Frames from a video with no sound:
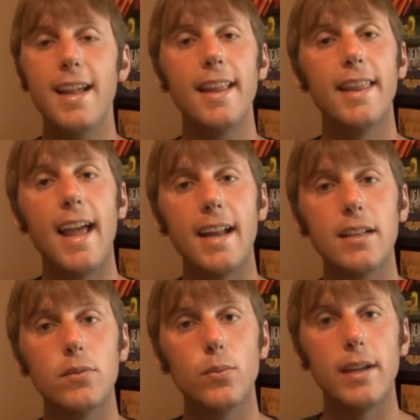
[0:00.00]
that
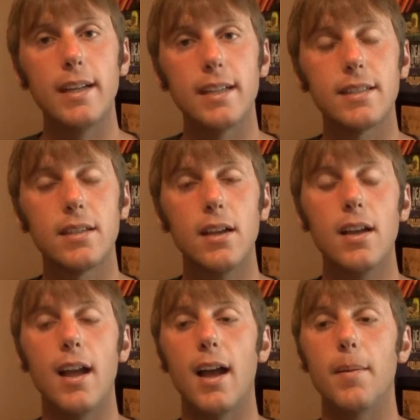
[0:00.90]
is Witness.
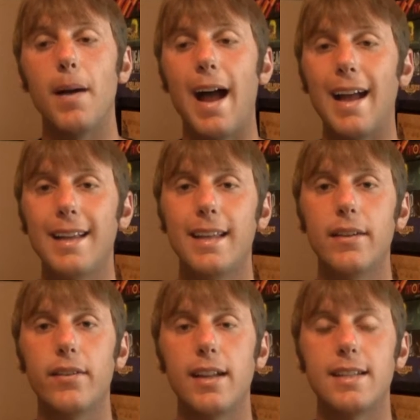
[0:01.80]
I
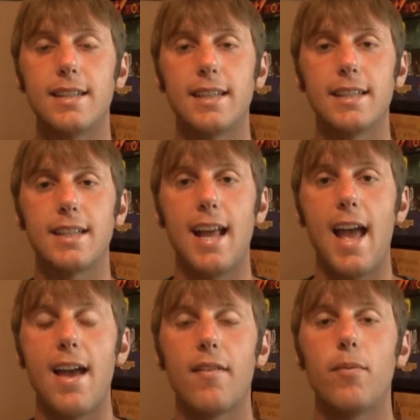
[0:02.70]
give it a
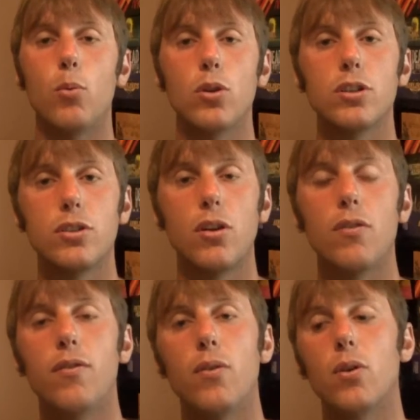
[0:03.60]
6.5, more
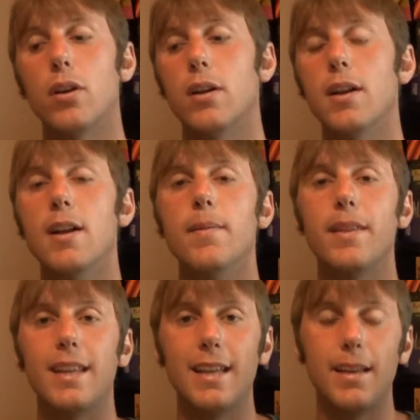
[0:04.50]
so for
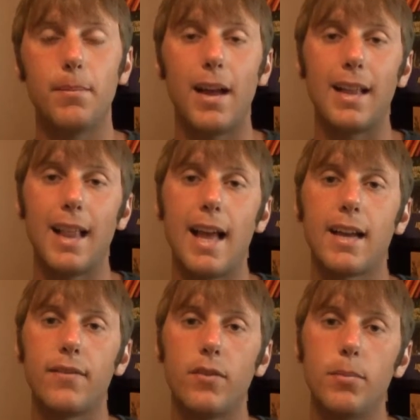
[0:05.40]
my
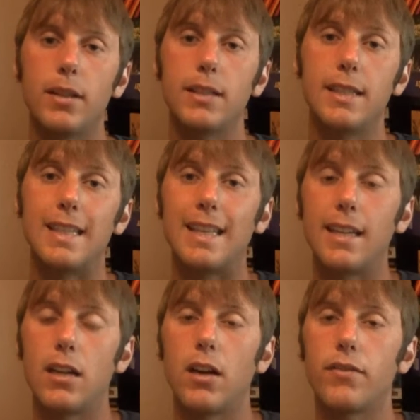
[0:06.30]
lack of ability to
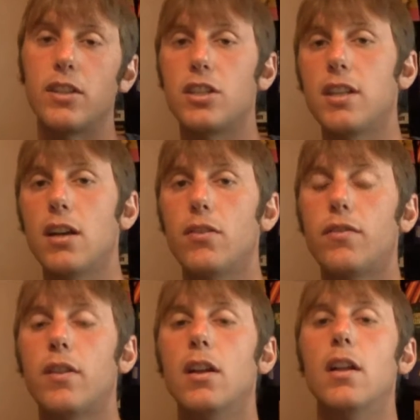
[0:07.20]
get it off the
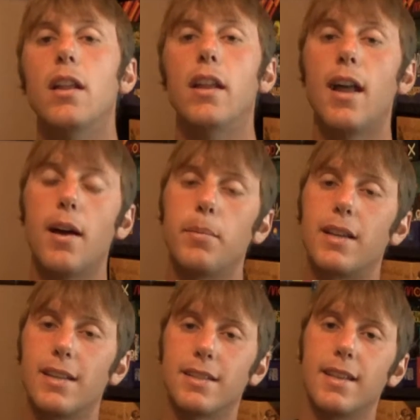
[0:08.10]
shelf, not
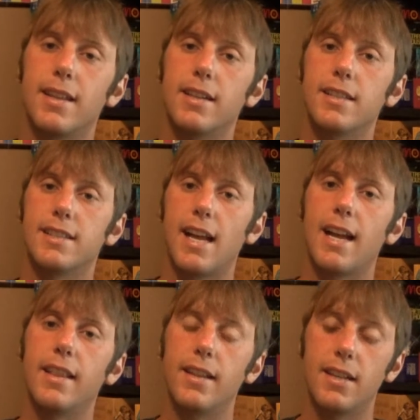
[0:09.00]
because of the
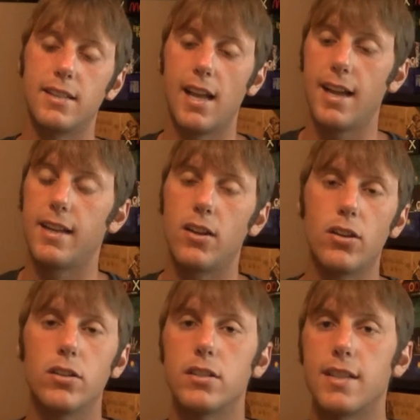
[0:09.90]
design. The design
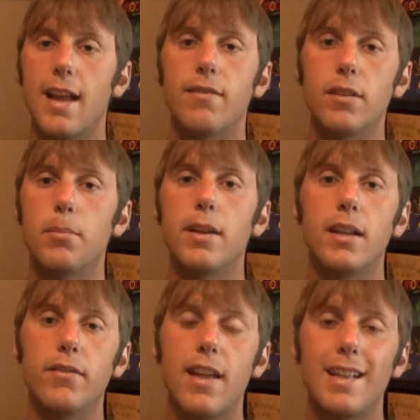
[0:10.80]
earns every bit
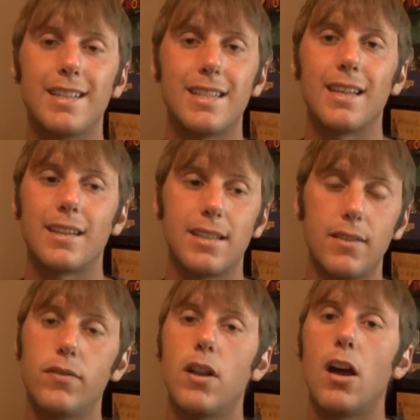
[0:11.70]
of that 6,
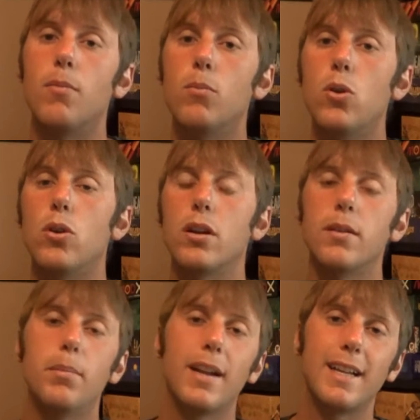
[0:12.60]
if not more,
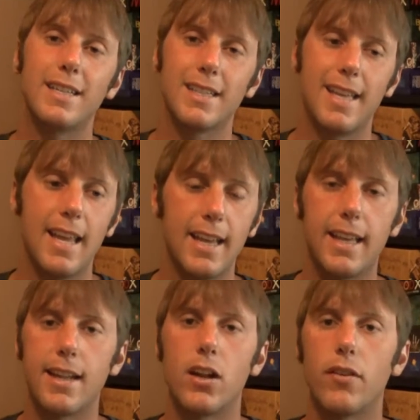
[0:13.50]
but I just can't
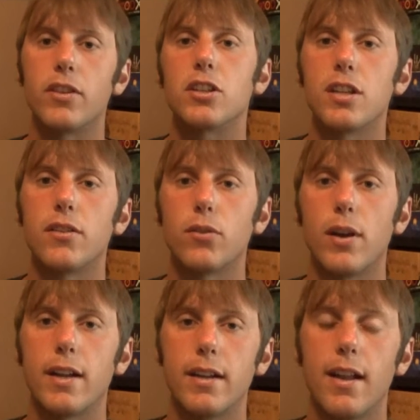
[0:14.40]
get it off the shelf
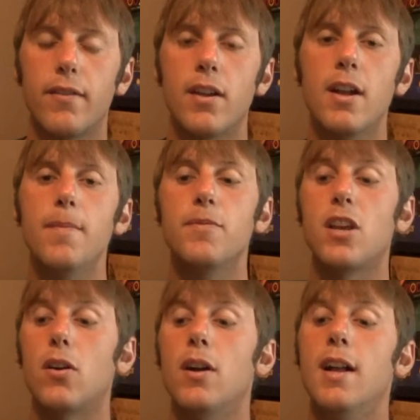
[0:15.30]
quite enough.
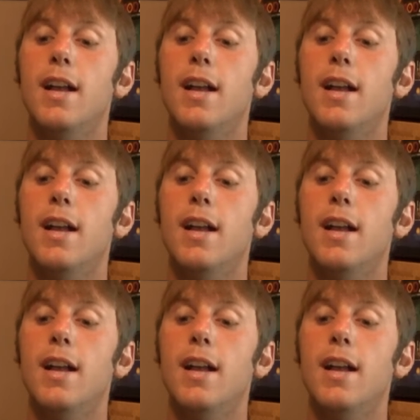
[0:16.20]
So